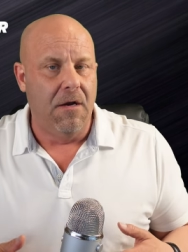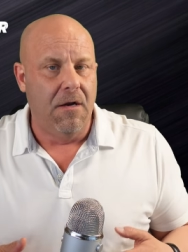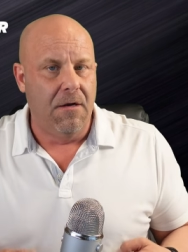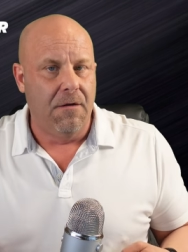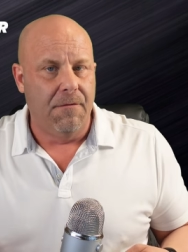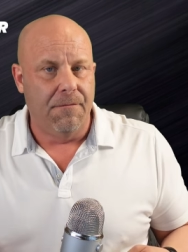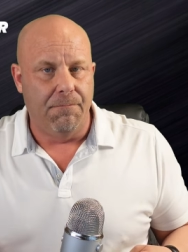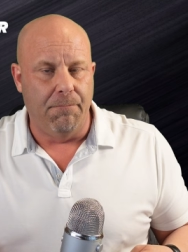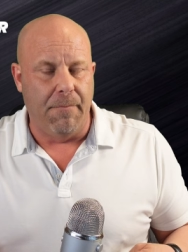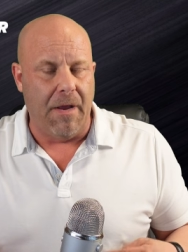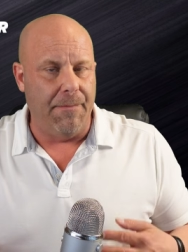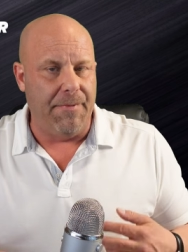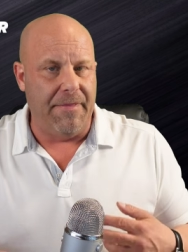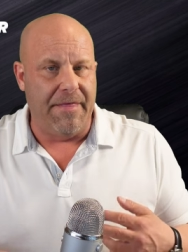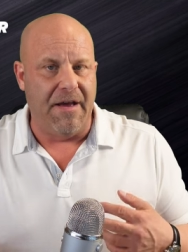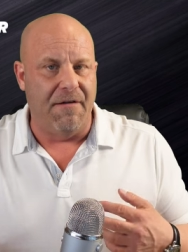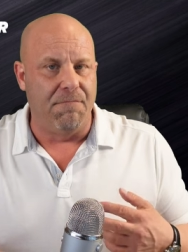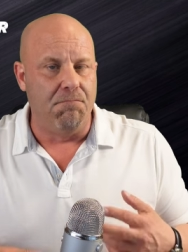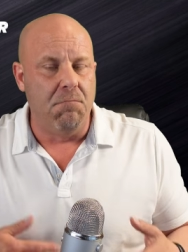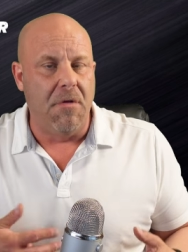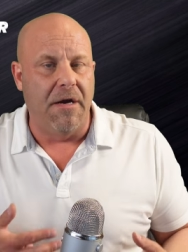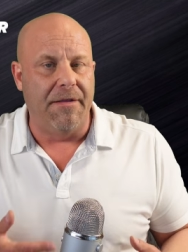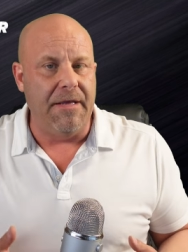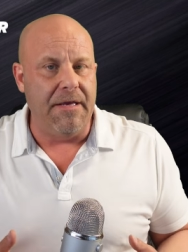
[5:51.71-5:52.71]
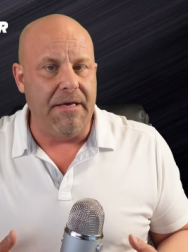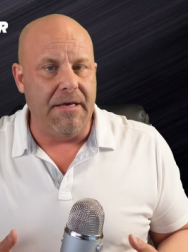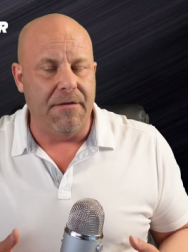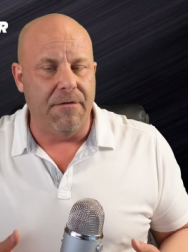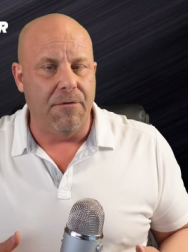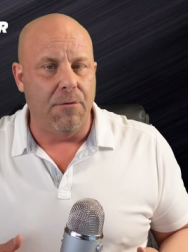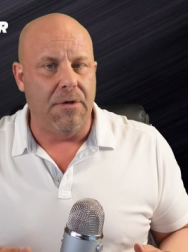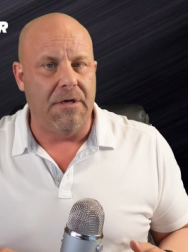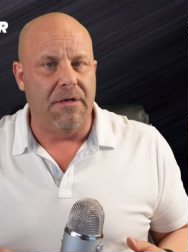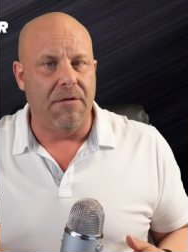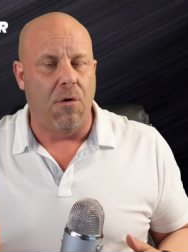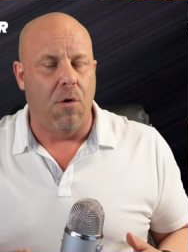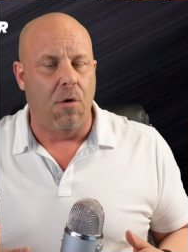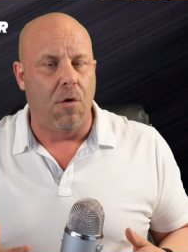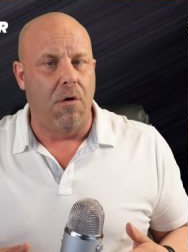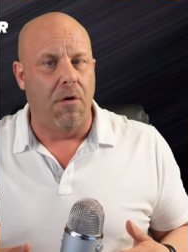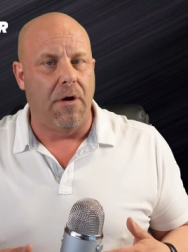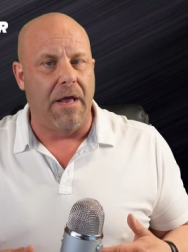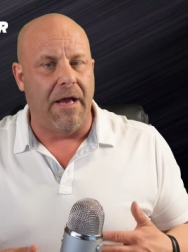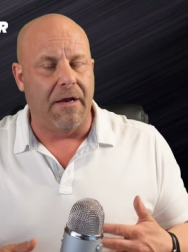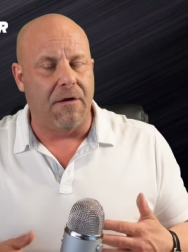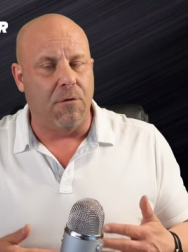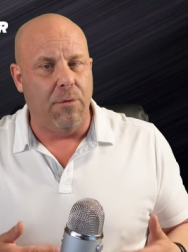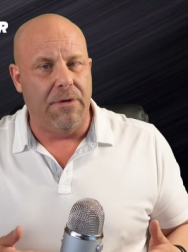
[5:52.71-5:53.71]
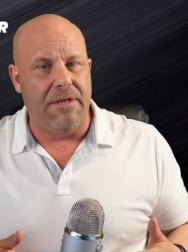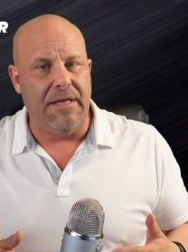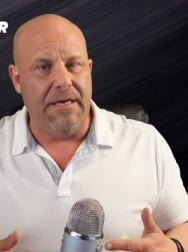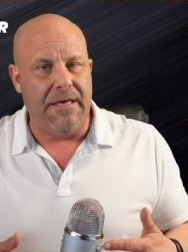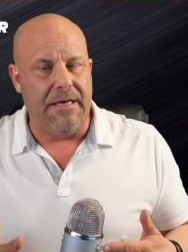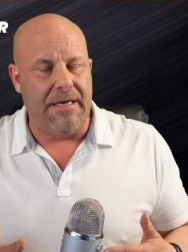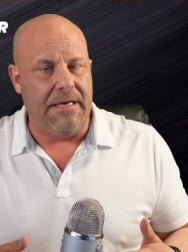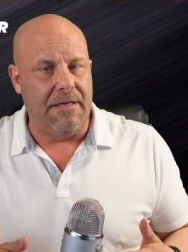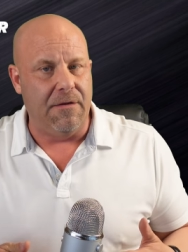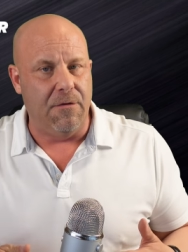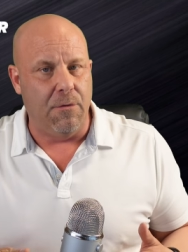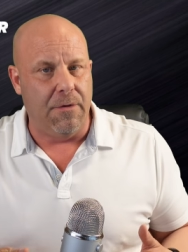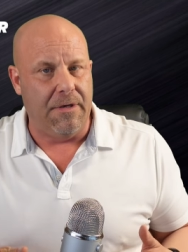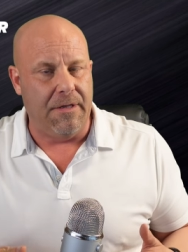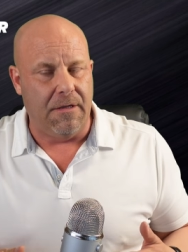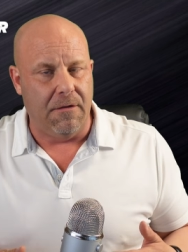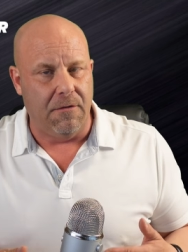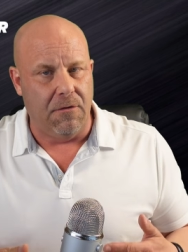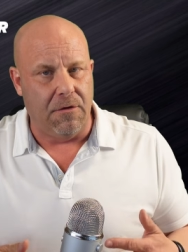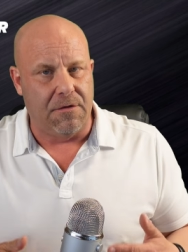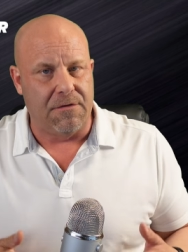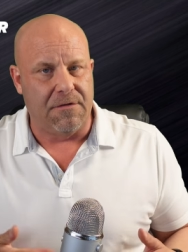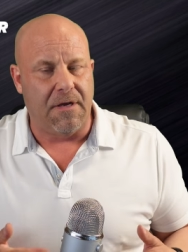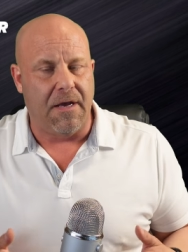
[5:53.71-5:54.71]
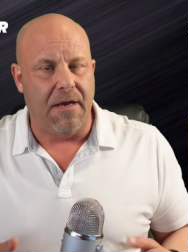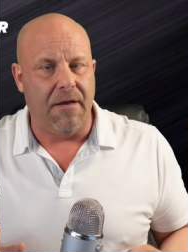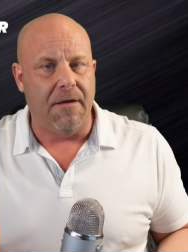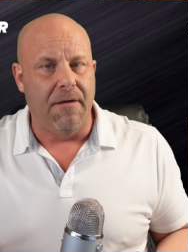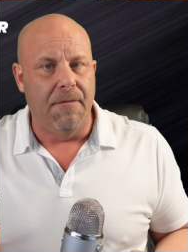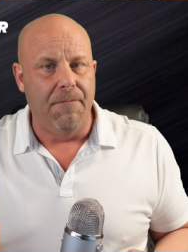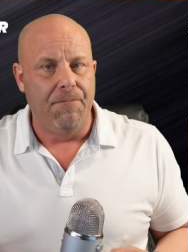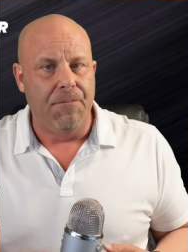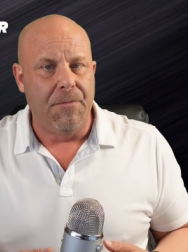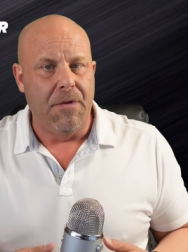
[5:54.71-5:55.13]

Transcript: maybe they have money into it or equity into it, it looks like.